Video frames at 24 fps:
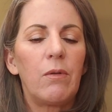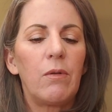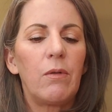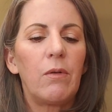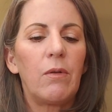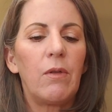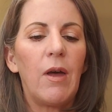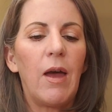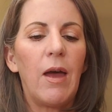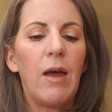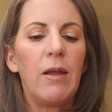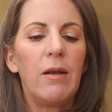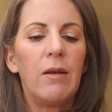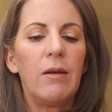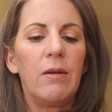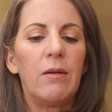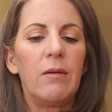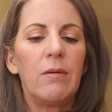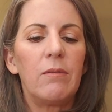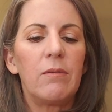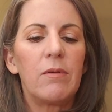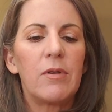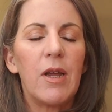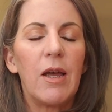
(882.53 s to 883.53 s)

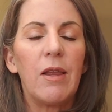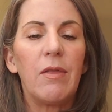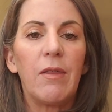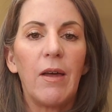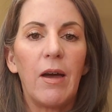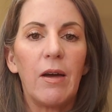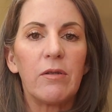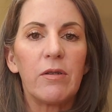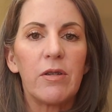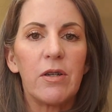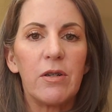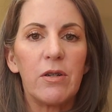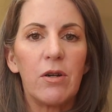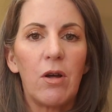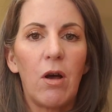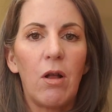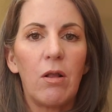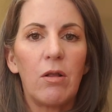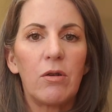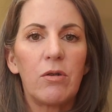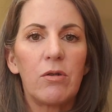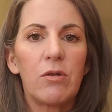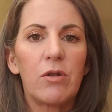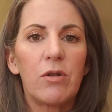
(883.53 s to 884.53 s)
than
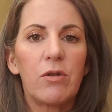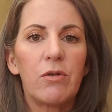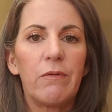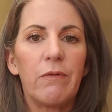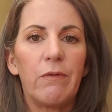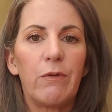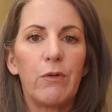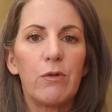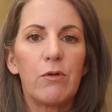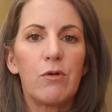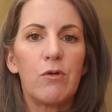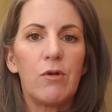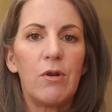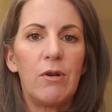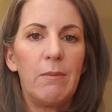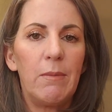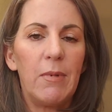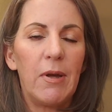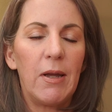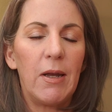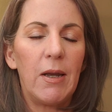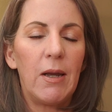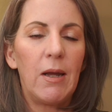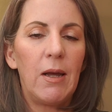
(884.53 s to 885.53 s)
$10,000 for
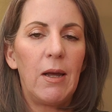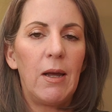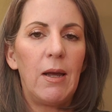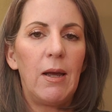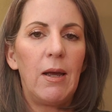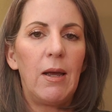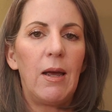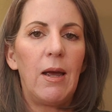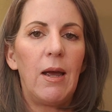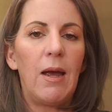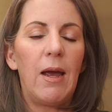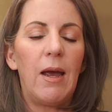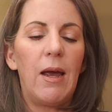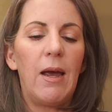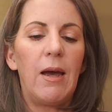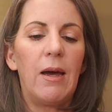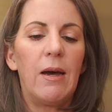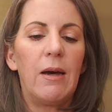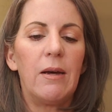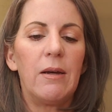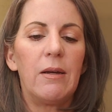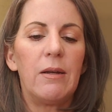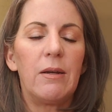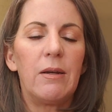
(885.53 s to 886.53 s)
treatment
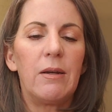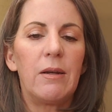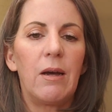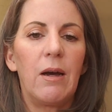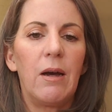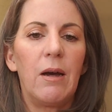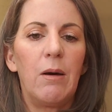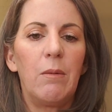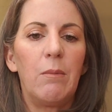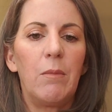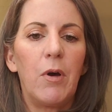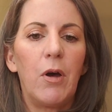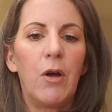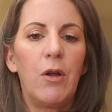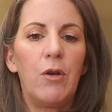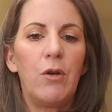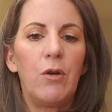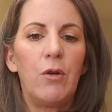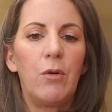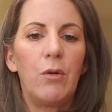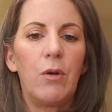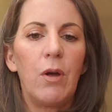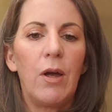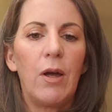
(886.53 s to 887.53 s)
and
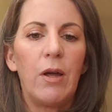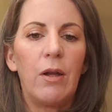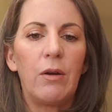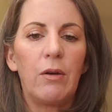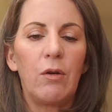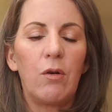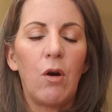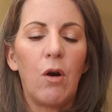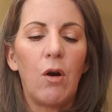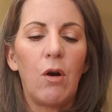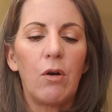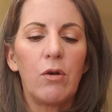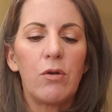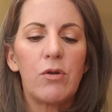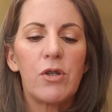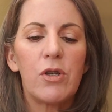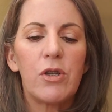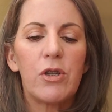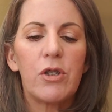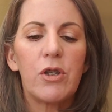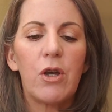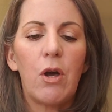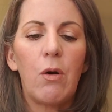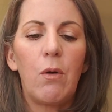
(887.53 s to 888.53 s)
and guards.
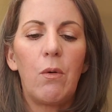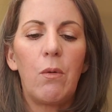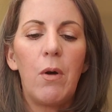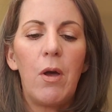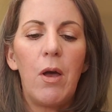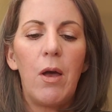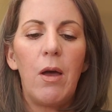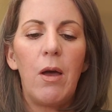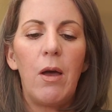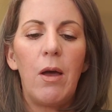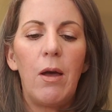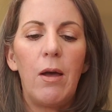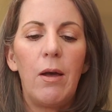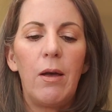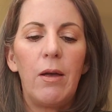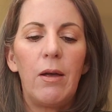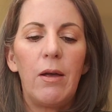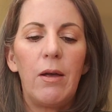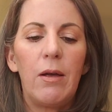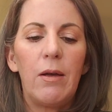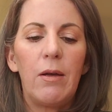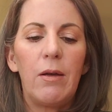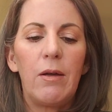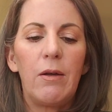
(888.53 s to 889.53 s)
So
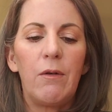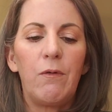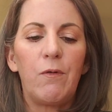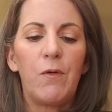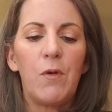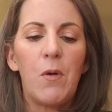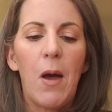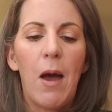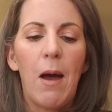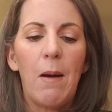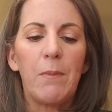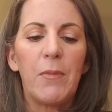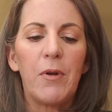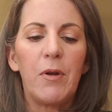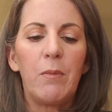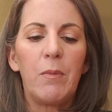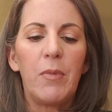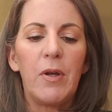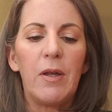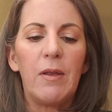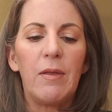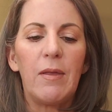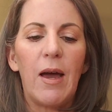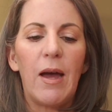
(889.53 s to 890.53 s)
if you happen to
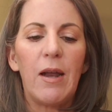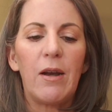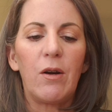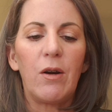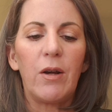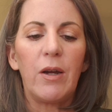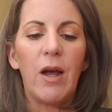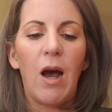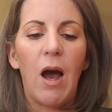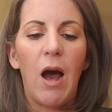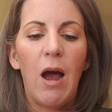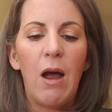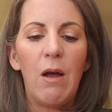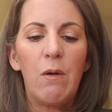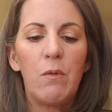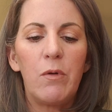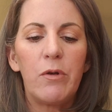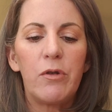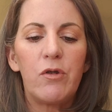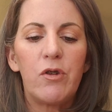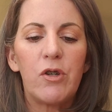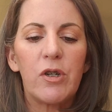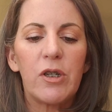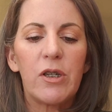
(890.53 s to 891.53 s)
be in that area, I
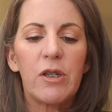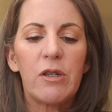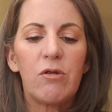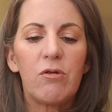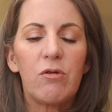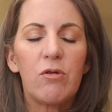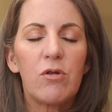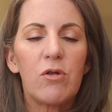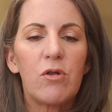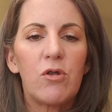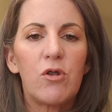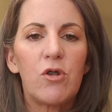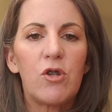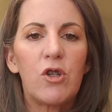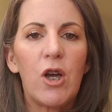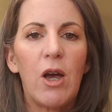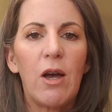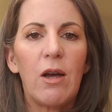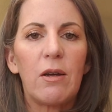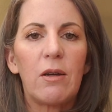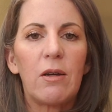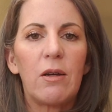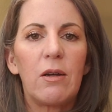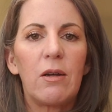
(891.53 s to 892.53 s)
would just
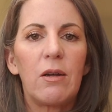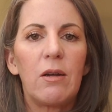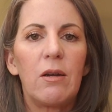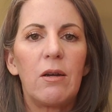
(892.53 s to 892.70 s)
check